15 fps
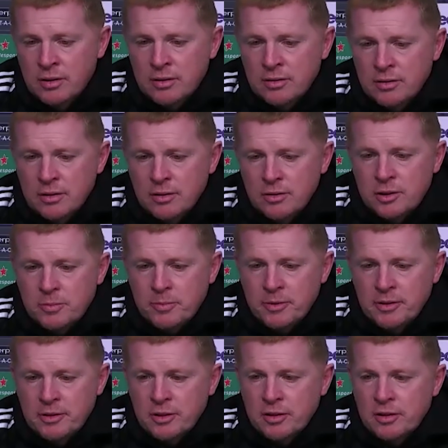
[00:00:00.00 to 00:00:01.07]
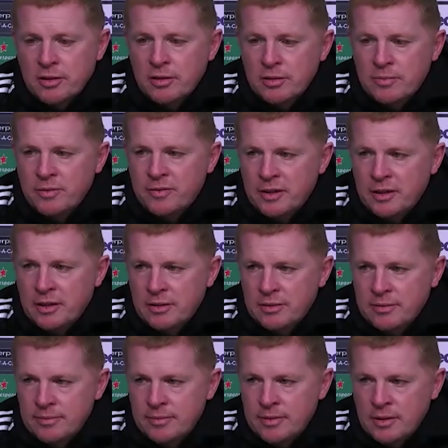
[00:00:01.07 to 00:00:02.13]
you know, the spirits are good. We've had a
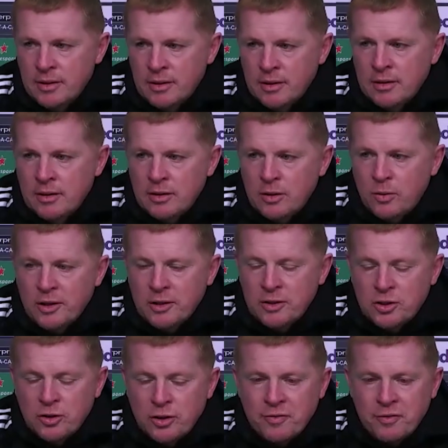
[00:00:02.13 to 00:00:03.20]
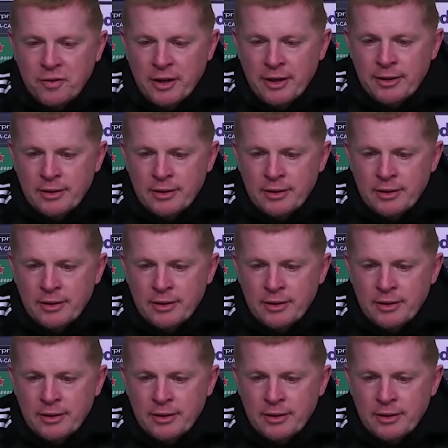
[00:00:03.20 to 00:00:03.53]
quite a short flight,